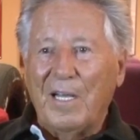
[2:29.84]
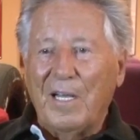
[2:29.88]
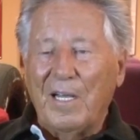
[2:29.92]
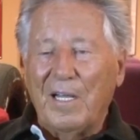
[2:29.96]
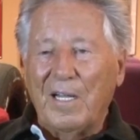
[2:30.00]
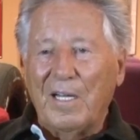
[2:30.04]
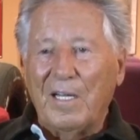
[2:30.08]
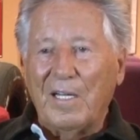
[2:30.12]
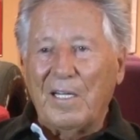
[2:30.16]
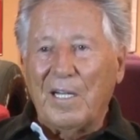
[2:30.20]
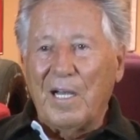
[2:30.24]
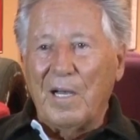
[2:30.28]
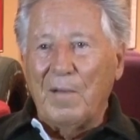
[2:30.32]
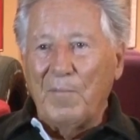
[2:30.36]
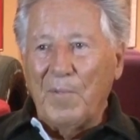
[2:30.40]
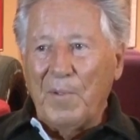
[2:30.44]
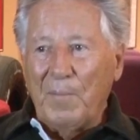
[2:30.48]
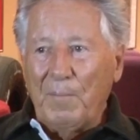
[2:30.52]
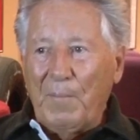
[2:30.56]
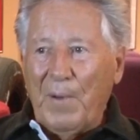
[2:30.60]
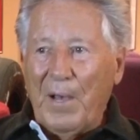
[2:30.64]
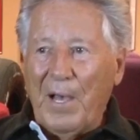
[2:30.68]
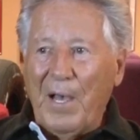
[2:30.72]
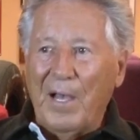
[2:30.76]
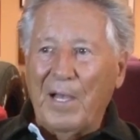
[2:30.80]
and
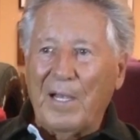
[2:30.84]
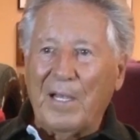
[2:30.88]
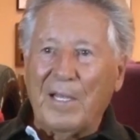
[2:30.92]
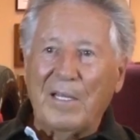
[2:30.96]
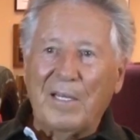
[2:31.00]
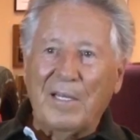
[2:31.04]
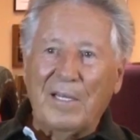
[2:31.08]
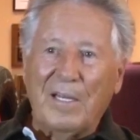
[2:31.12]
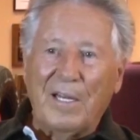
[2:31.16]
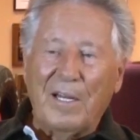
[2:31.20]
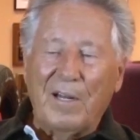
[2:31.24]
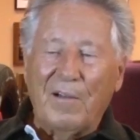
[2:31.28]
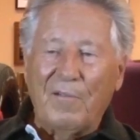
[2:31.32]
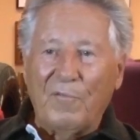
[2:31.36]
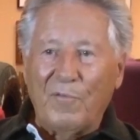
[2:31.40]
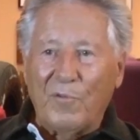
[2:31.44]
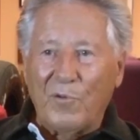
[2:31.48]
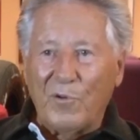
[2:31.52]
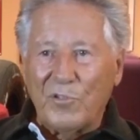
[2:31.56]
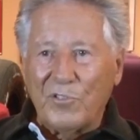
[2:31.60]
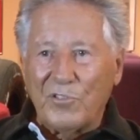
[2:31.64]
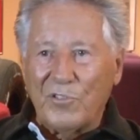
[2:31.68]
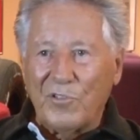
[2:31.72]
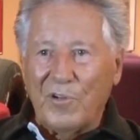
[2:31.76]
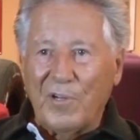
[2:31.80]
coming back. And then,
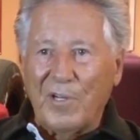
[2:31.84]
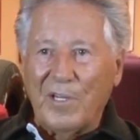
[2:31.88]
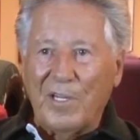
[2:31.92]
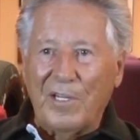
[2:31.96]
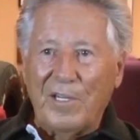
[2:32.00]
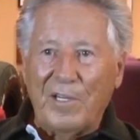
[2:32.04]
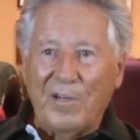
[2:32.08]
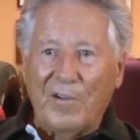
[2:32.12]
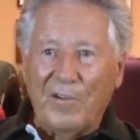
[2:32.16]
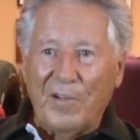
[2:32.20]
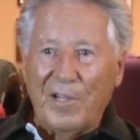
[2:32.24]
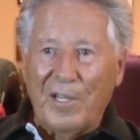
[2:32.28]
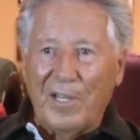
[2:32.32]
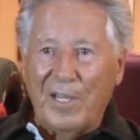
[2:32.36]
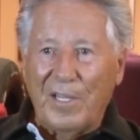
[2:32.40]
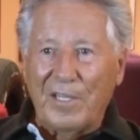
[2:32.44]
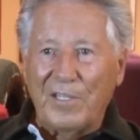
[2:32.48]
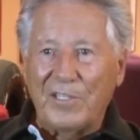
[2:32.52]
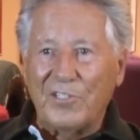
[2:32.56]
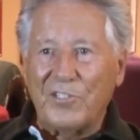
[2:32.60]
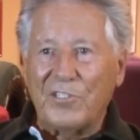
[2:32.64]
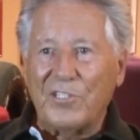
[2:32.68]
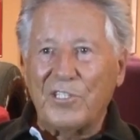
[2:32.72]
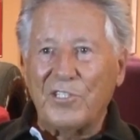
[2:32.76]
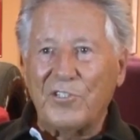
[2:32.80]
unfortunately, you know, he
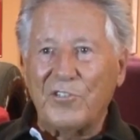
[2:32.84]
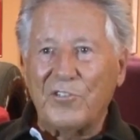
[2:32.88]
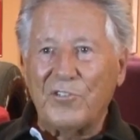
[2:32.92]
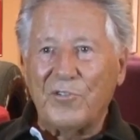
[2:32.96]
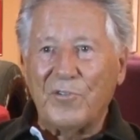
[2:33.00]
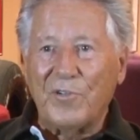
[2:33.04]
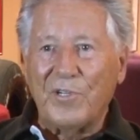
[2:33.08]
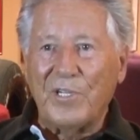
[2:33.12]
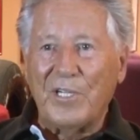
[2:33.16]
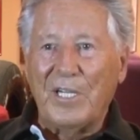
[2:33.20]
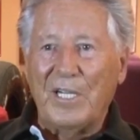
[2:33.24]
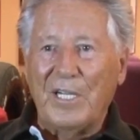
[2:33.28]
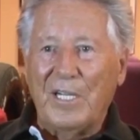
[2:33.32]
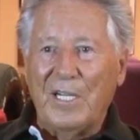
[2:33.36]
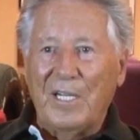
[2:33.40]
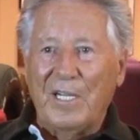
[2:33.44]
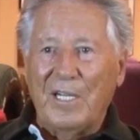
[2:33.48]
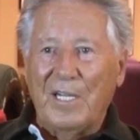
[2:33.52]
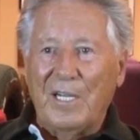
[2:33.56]
had this injury.